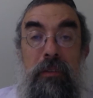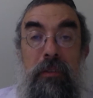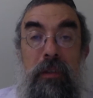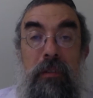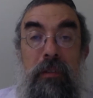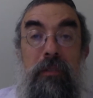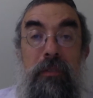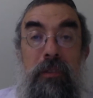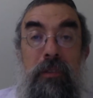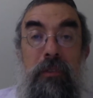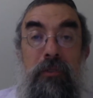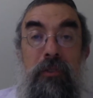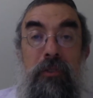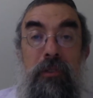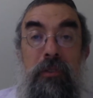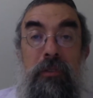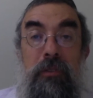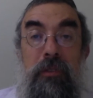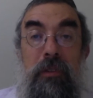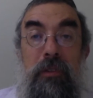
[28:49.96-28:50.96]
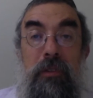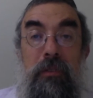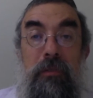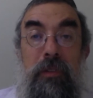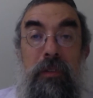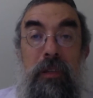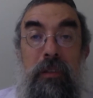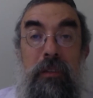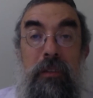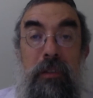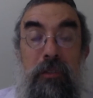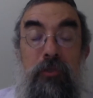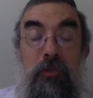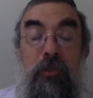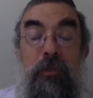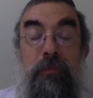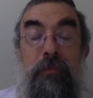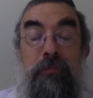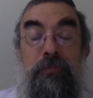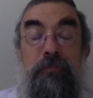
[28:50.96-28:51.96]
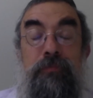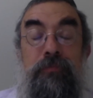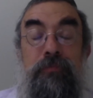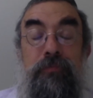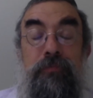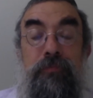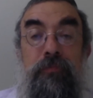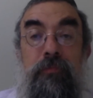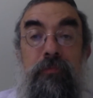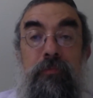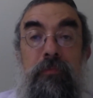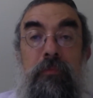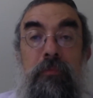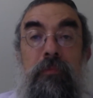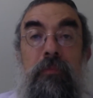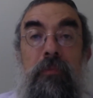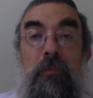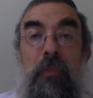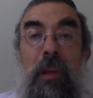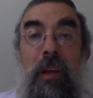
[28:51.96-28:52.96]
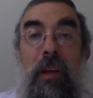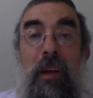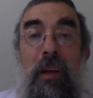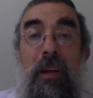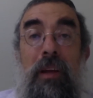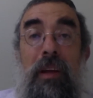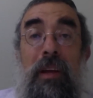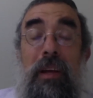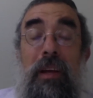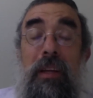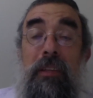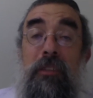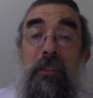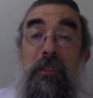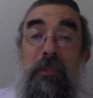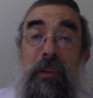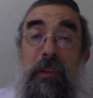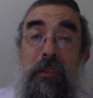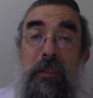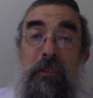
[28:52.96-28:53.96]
Through the teachings of the Zohar and other teachings of that nature.